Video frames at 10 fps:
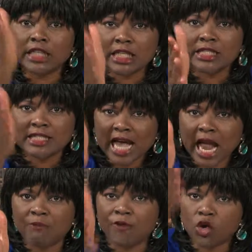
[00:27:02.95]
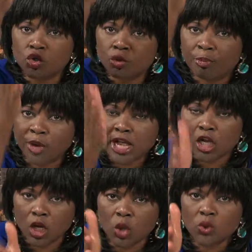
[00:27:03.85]
is time for you to break
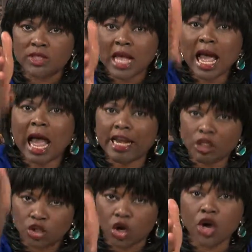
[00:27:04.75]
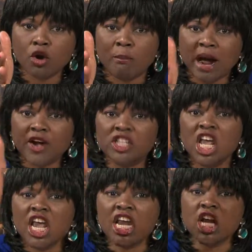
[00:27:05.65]
loose and enjoy your marriage
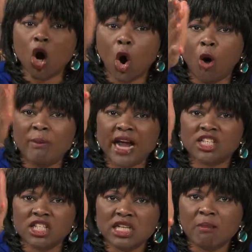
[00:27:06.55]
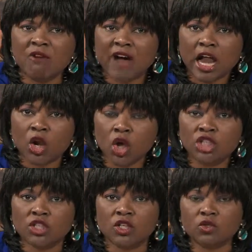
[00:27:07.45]
in the almighty name of our Lord
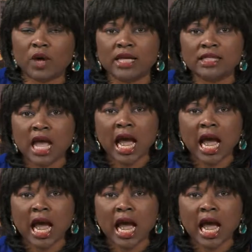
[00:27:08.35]
Jesus Christ.